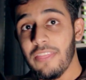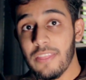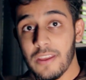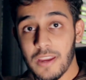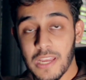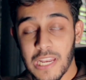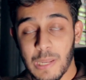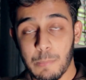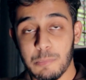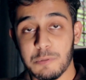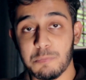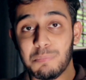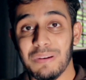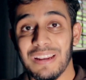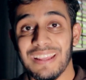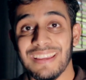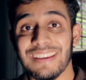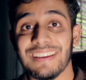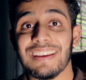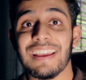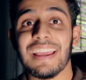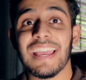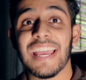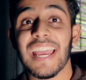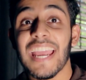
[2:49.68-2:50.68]
other clips
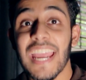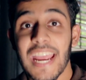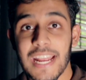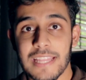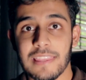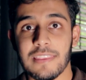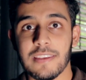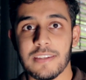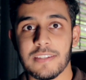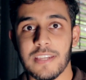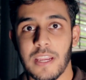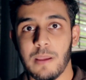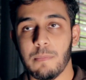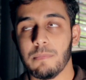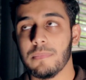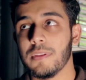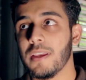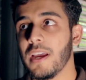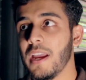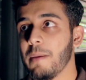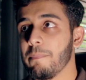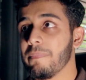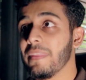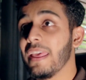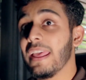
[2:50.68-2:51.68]
playing at the same
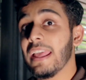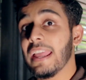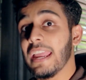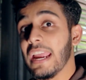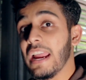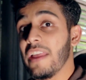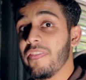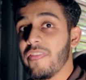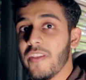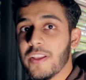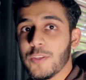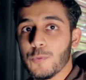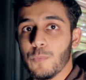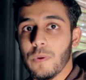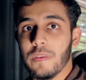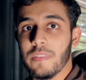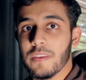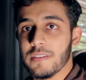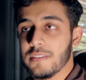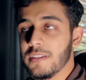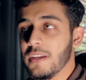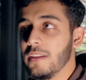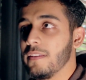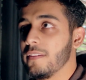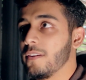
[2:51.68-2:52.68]
time, and that's where
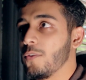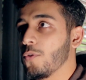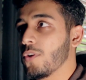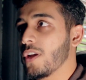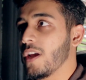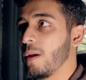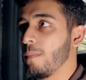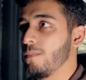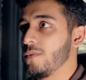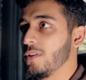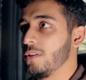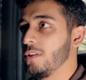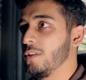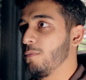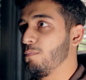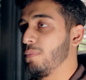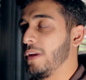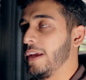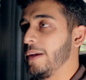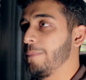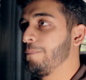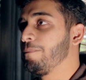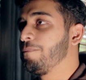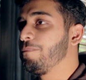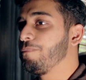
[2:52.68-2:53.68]
this intro comes into
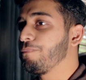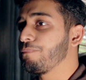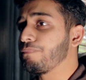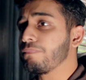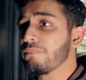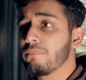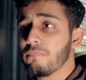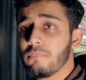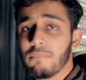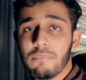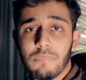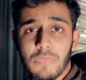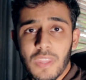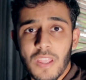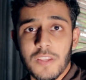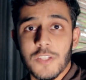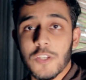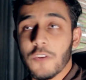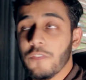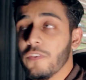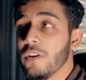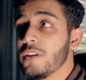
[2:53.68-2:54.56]
play. So